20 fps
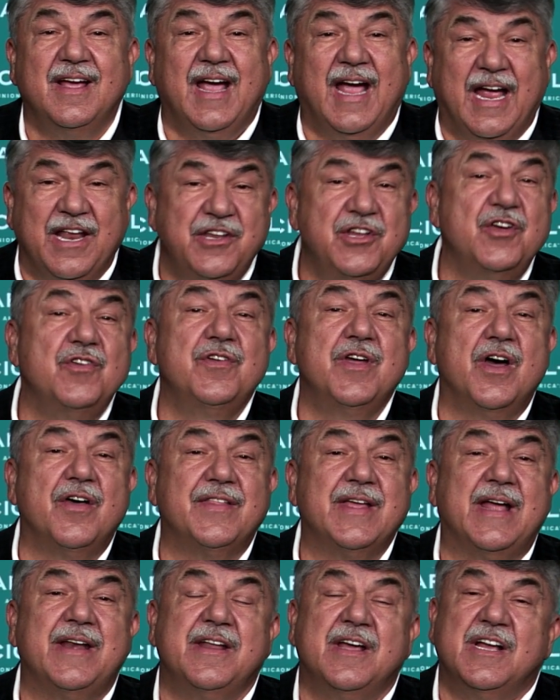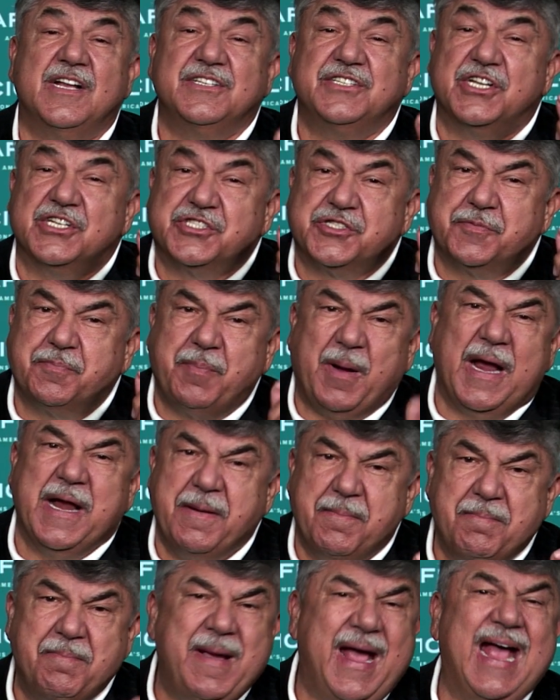And you know that
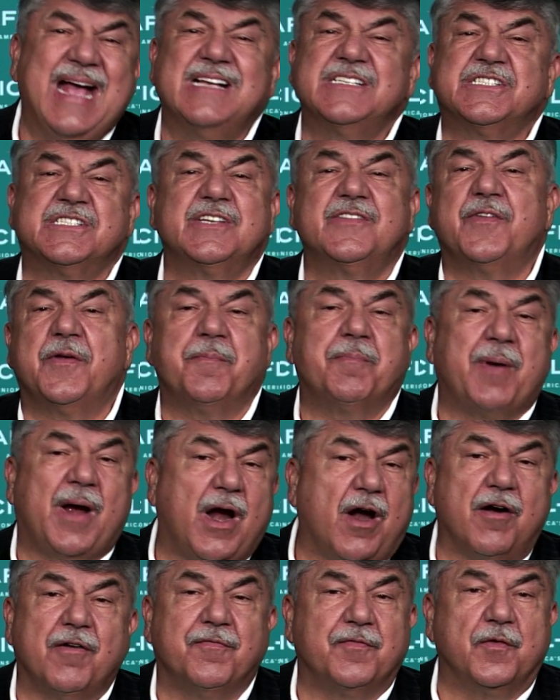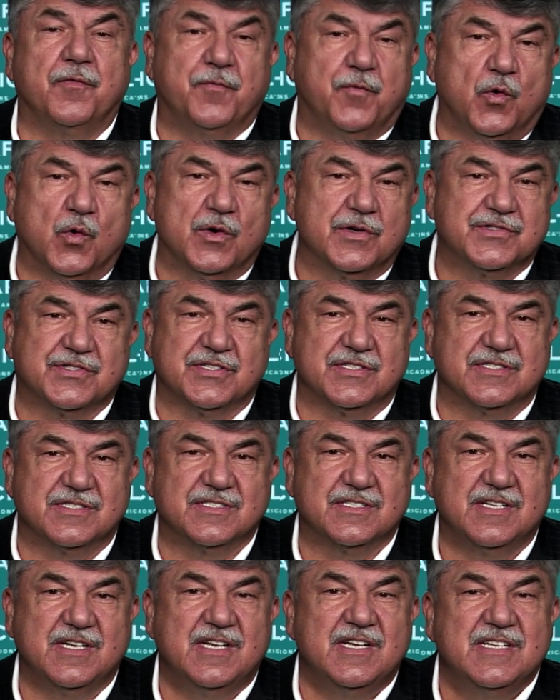despite massive and powerful
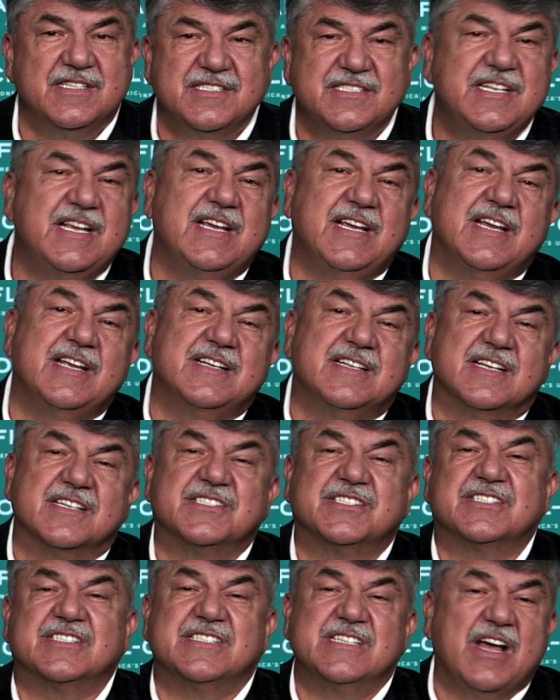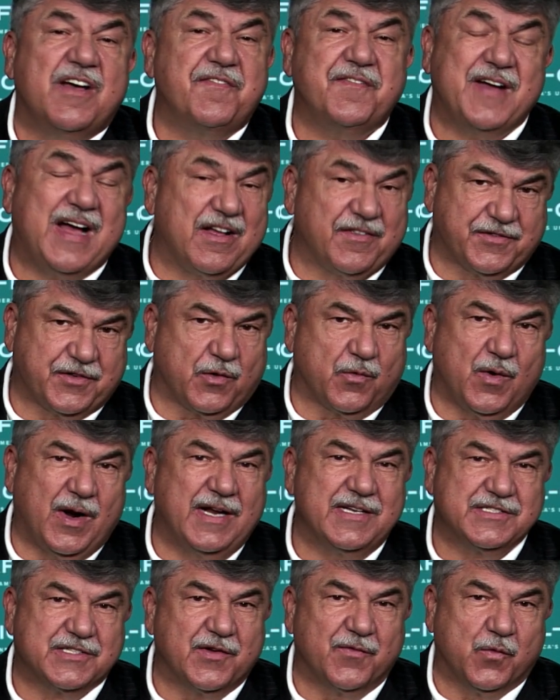forces seeking to snuff out the
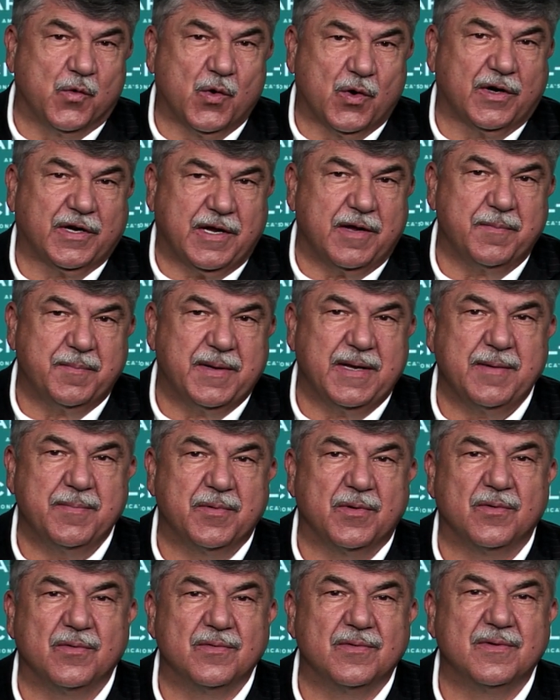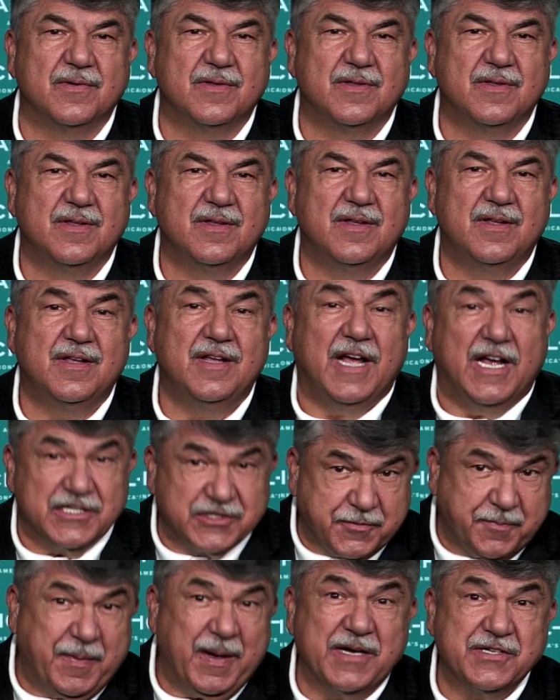rights of working people,
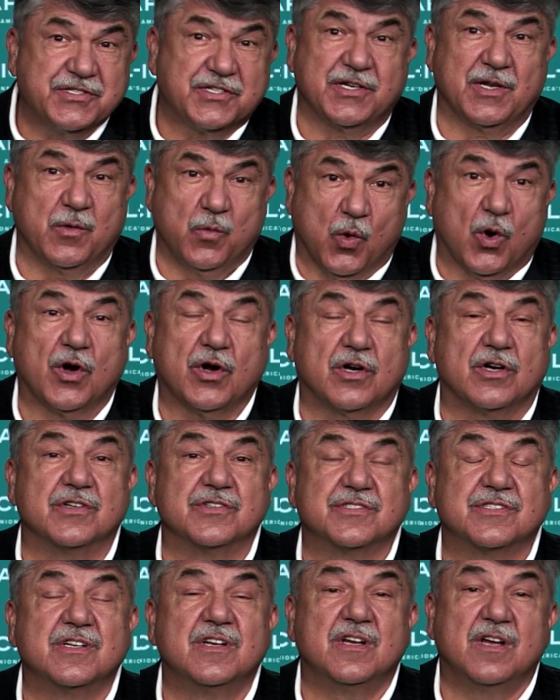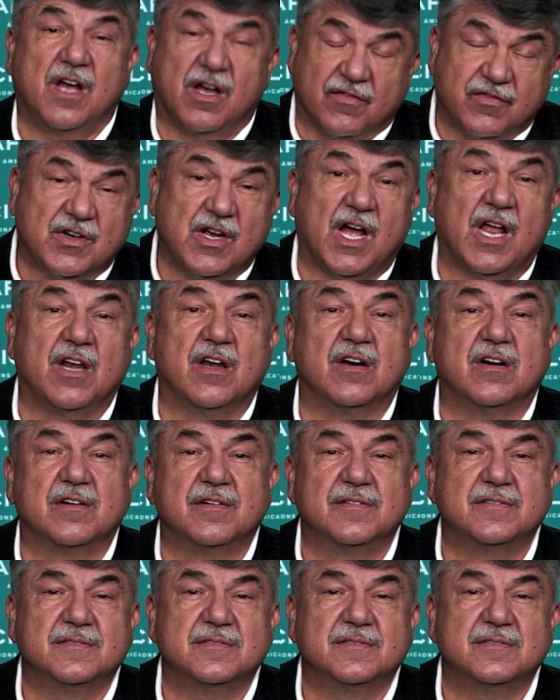especially workers of color,